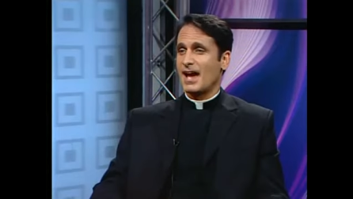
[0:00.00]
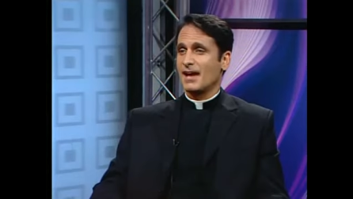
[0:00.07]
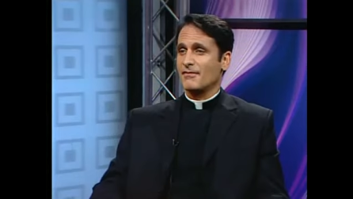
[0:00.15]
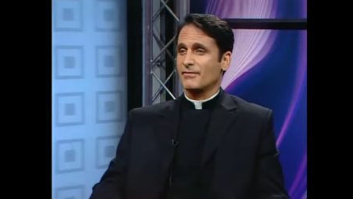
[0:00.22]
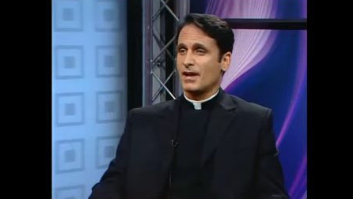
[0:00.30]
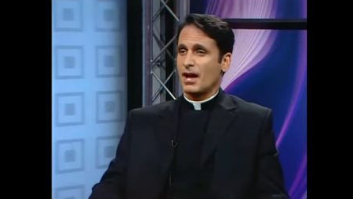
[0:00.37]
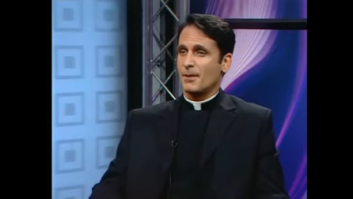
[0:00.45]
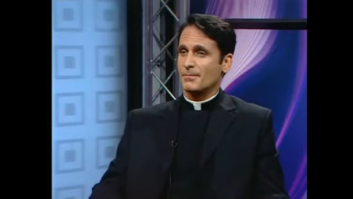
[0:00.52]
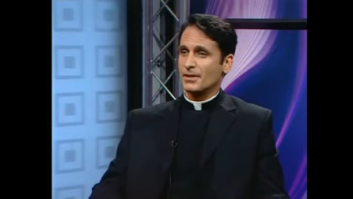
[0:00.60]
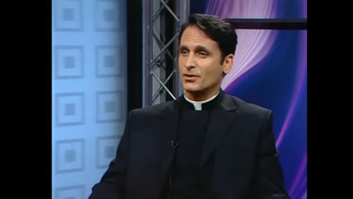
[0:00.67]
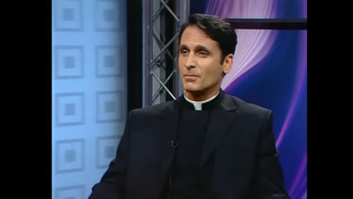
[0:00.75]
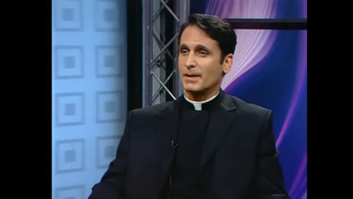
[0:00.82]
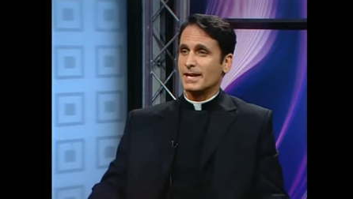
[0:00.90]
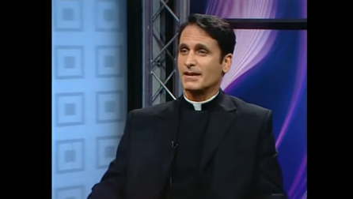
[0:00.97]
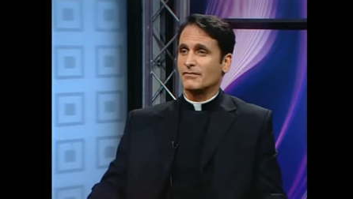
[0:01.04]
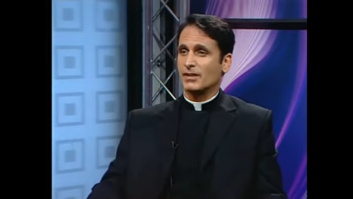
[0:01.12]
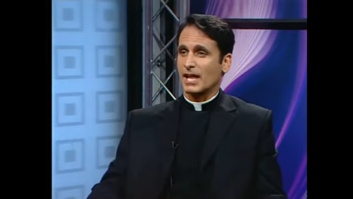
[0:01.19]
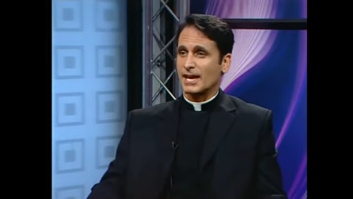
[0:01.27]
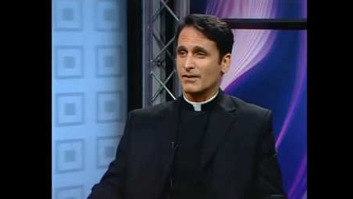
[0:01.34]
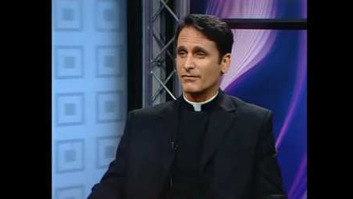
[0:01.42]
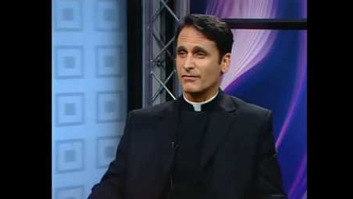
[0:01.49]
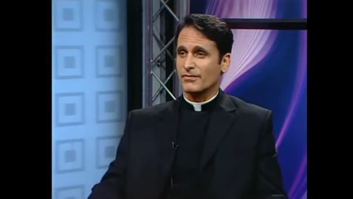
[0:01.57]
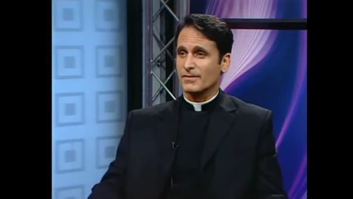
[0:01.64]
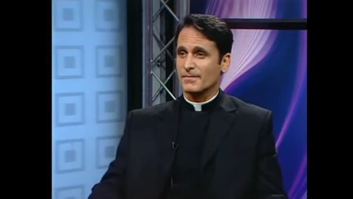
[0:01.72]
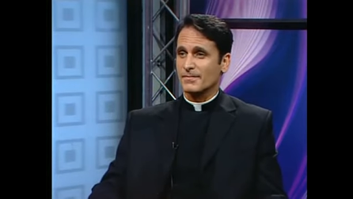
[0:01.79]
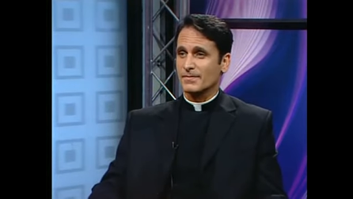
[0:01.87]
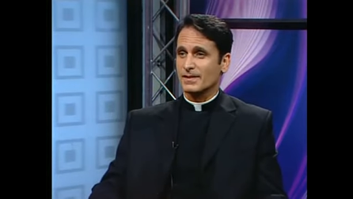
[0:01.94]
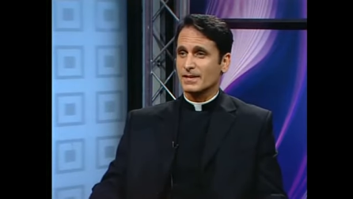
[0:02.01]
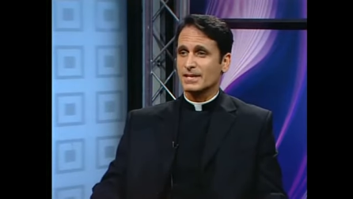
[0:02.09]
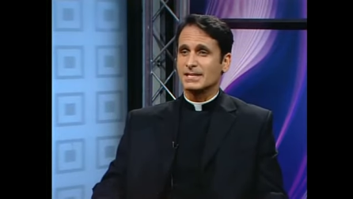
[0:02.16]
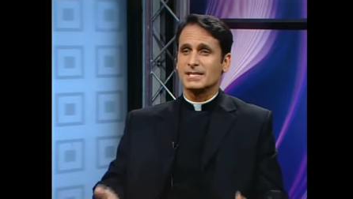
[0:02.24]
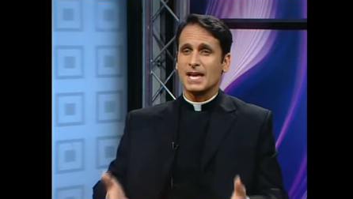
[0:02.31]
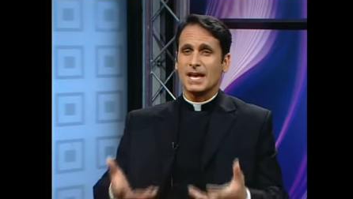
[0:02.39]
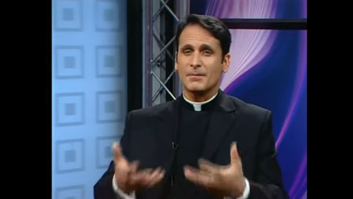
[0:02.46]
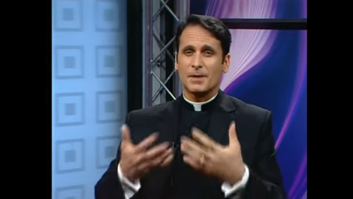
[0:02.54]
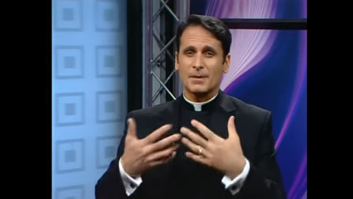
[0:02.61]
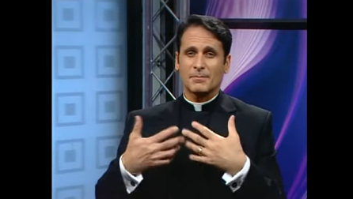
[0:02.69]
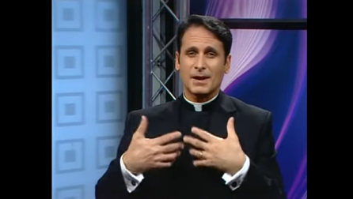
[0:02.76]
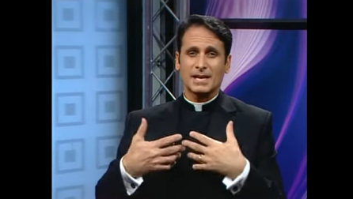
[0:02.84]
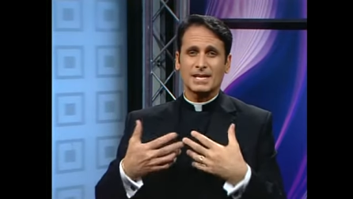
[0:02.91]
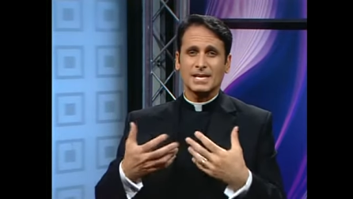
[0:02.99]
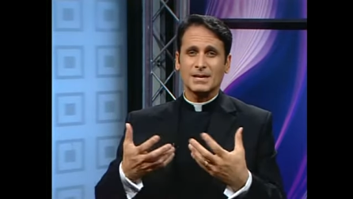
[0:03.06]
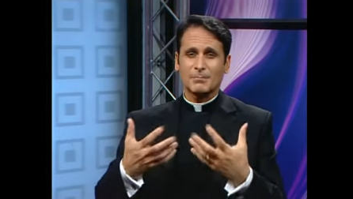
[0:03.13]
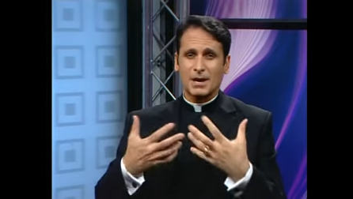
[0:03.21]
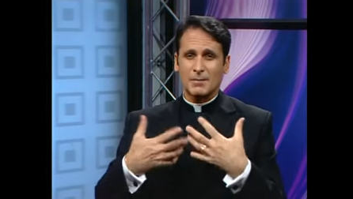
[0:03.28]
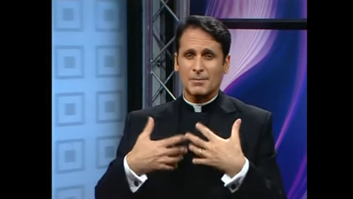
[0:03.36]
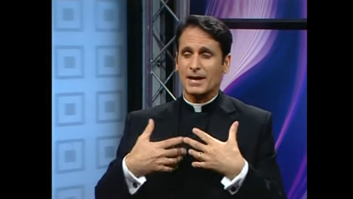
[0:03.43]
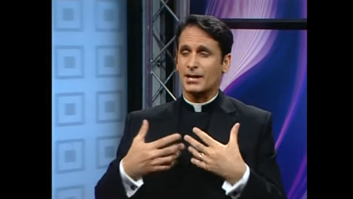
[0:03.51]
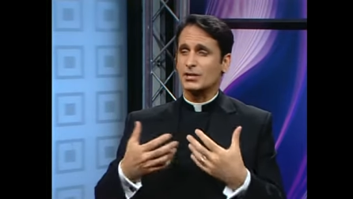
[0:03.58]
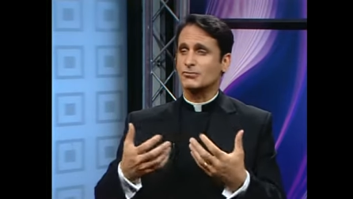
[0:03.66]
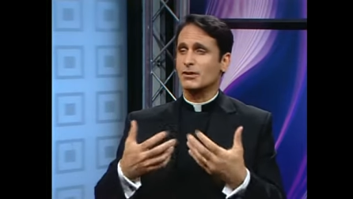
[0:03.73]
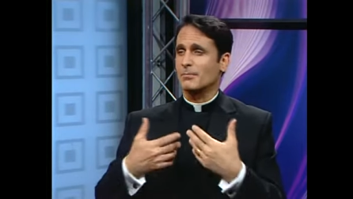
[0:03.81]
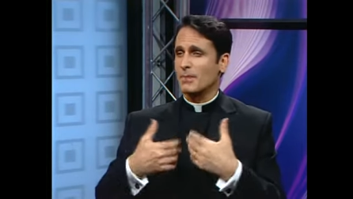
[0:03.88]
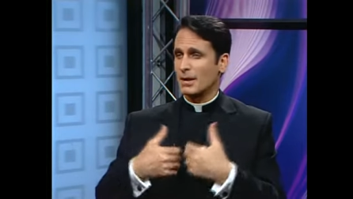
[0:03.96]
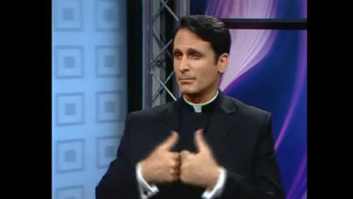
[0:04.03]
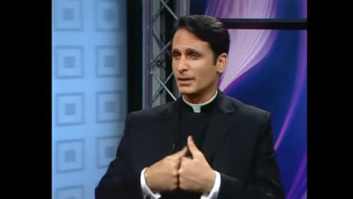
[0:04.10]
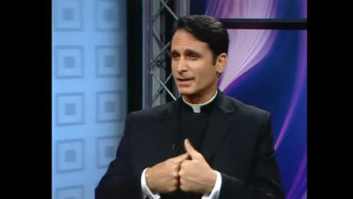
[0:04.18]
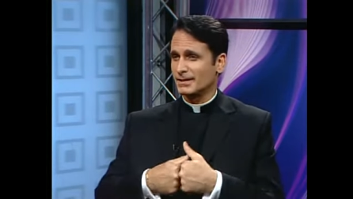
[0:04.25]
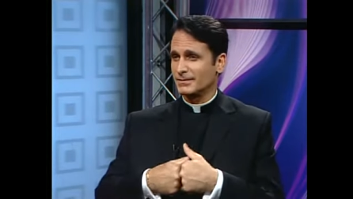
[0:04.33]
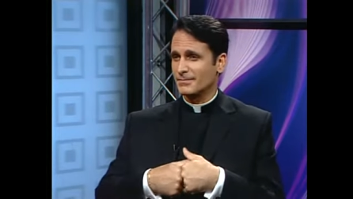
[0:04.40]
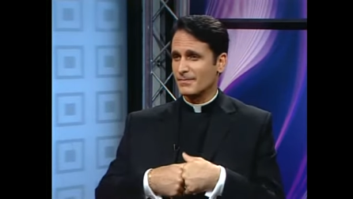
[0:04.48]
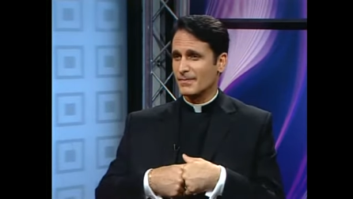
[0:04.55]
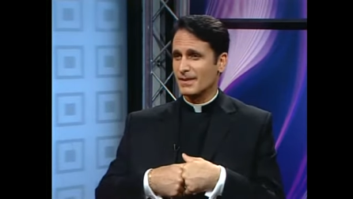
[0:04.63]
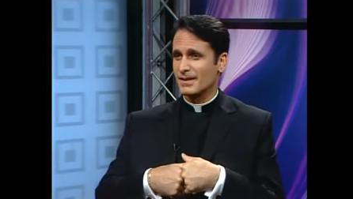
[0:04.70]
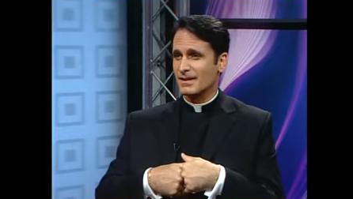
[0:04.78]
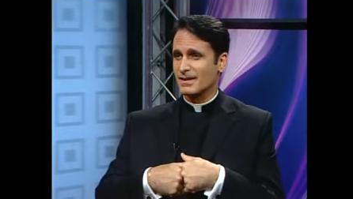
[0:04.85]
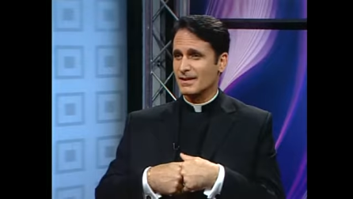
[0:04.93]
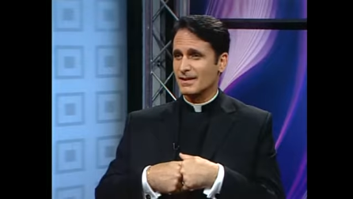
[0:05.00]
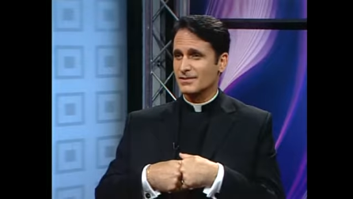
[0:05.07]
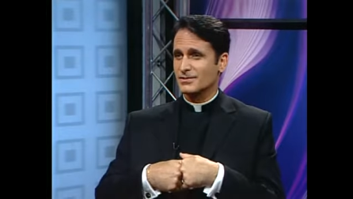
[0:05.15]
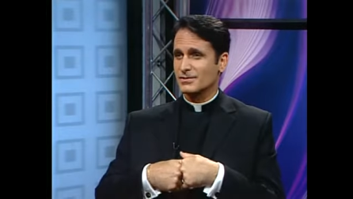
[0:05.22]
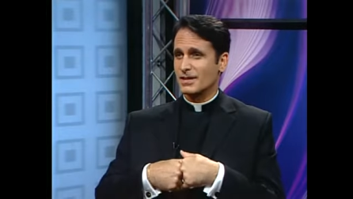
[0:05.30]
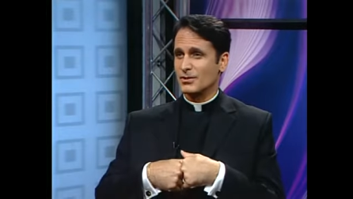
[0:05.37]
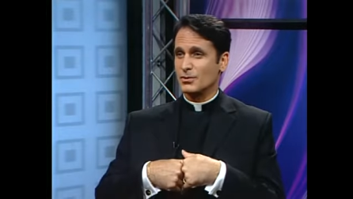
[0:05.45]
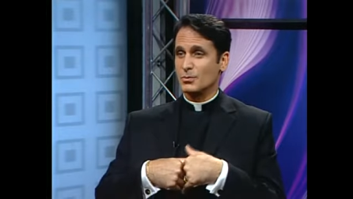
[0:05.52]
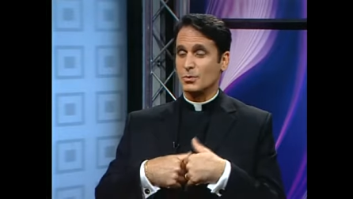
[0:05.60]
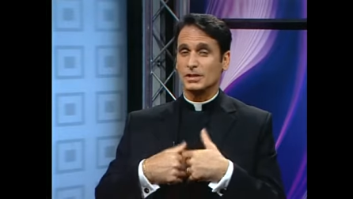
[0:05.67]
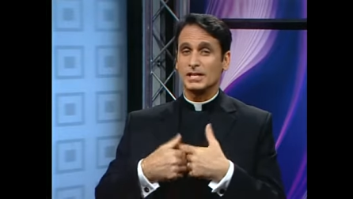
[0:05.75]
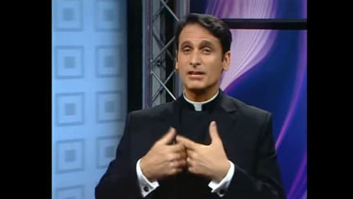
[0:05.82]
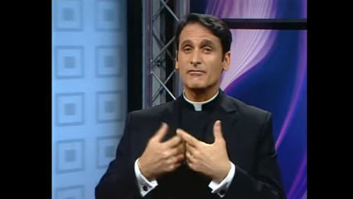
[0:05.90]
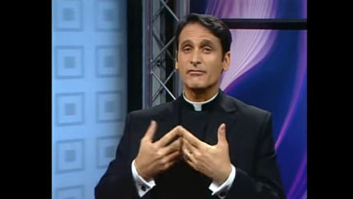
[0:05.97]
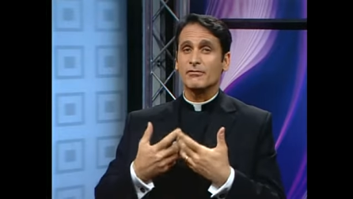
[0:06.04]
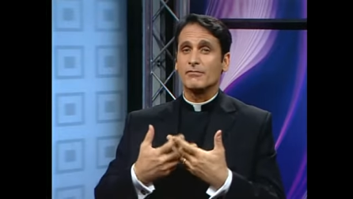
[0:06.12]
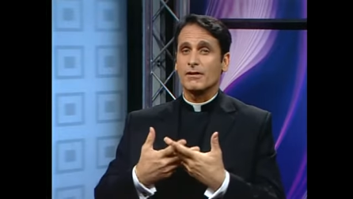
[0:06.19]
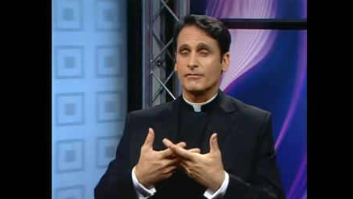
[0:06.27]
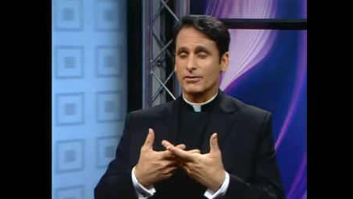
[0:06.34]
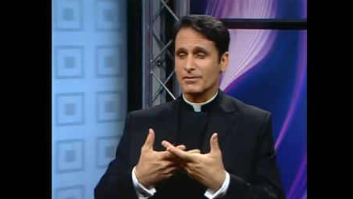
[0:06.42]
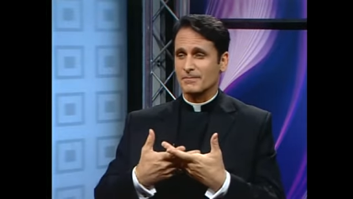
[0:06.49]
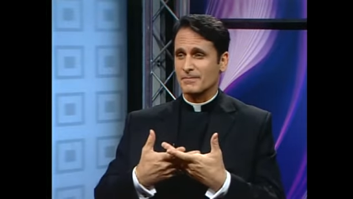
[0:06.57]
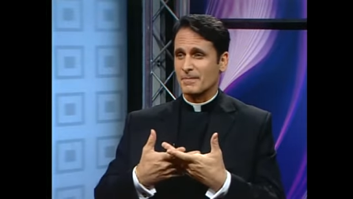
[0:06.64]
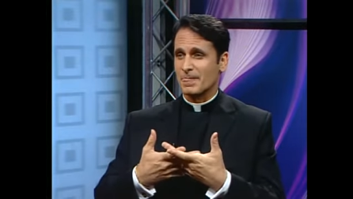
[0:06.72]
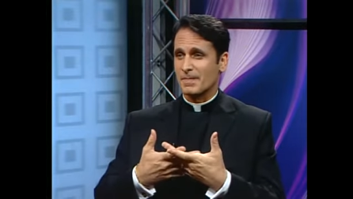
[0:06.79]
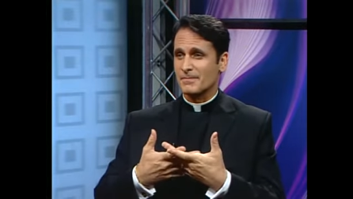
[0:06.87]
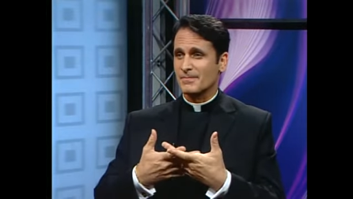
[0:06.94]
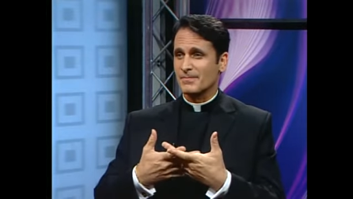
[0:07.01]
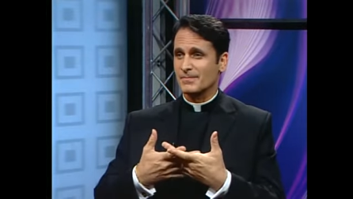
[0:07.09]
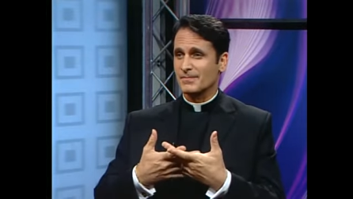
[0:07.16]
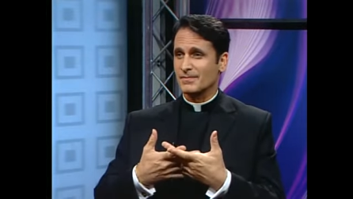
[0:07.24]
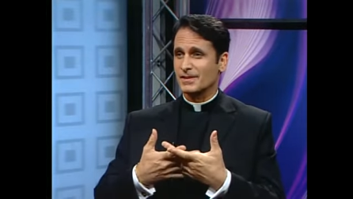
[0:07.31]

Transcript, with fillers: I've come that you might have life. Mm-hmm. Take my body, eat my body, drink my blood, mm-hmm. so that you will live forever. Right.